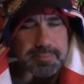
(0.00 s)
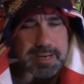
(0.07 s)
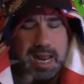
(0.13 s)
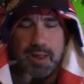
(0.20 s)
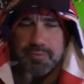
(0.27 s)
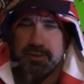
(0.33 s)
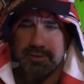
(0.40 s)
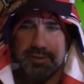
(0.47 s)

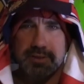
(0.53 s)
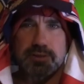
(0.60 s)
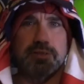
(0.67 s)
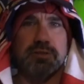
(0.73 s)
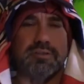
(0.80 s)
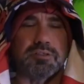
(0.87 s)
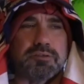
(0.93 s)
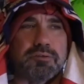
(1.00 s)
Now this
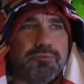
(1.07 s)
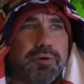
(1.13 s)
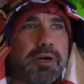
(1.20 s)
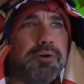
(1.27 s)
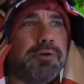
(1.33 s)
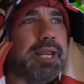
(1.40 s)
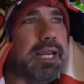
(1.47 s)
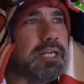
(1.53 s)
is a
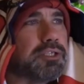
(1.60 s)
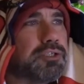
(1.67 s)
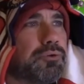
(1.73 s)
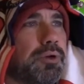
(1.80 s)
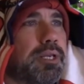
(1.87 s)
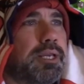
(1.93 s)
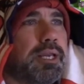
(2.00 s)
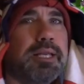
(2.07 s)
very
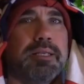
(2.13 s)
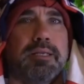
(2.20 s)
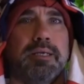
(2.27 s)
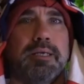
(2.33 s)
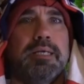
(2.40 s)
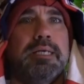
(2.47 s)
intricate.